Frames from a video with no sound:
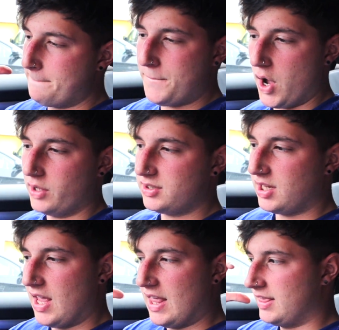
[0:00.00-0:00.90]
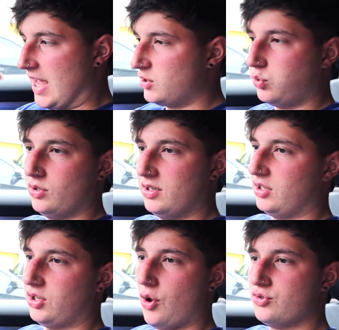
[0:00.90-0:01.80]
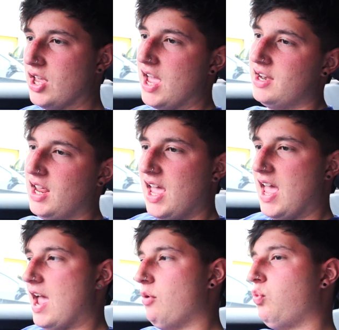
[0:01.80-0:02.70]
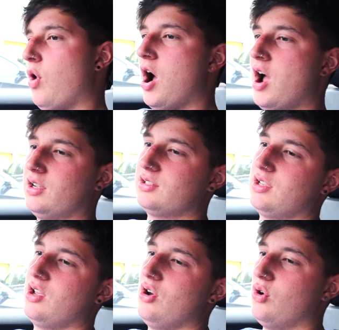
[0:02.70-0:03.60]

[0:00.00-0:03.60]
but this one goes in, it works.